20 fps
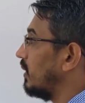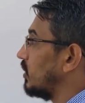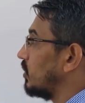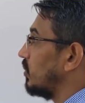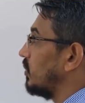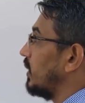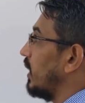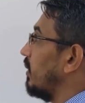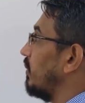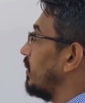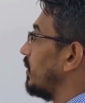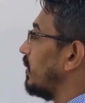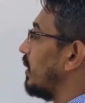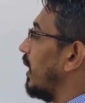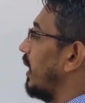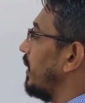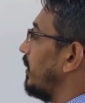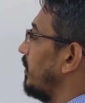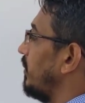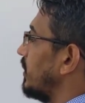So now
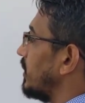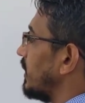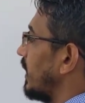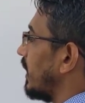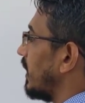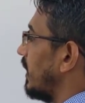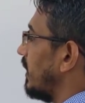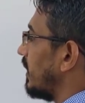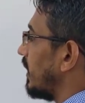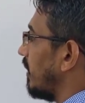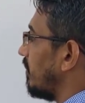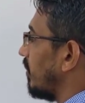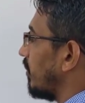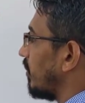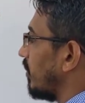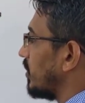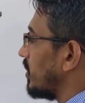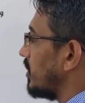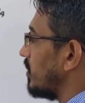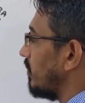I do second type
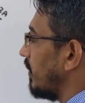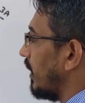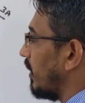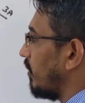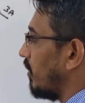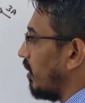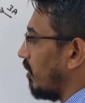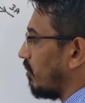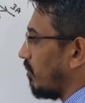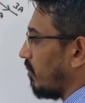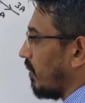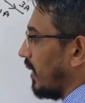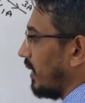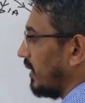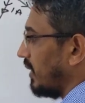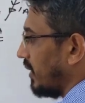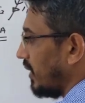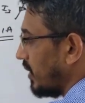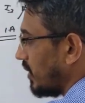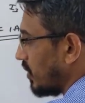of questions where you have to
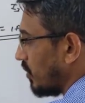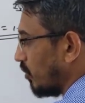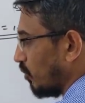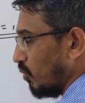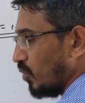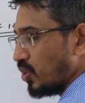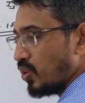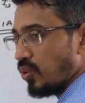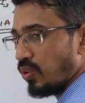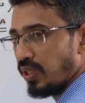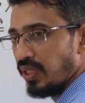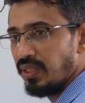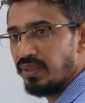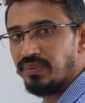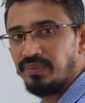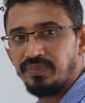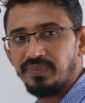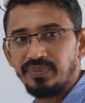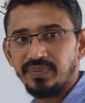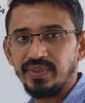apply these rules. Okay.
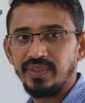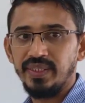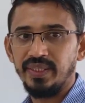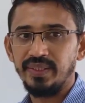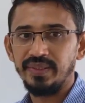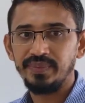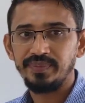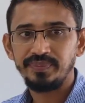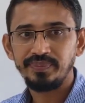Yeah.